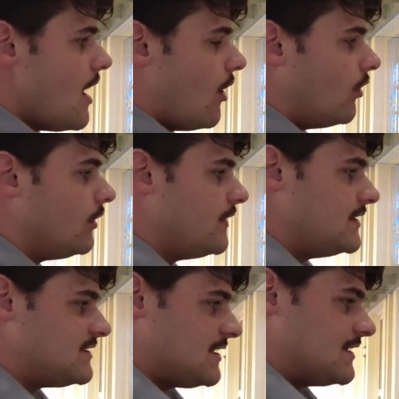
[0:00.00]
All of
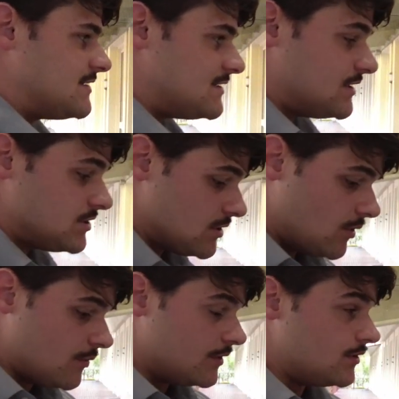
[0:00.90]
these tests, essentially what
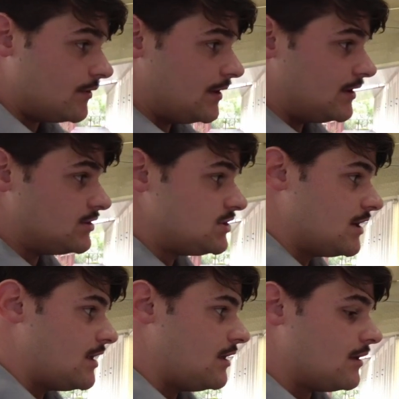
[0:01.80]
we're doing is
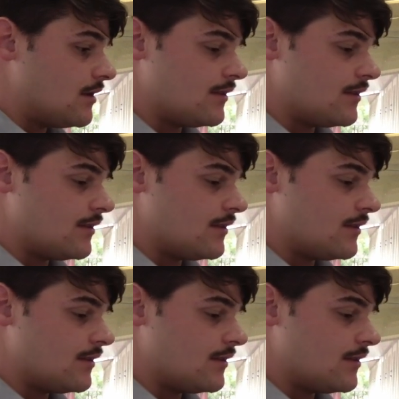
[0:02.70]
checking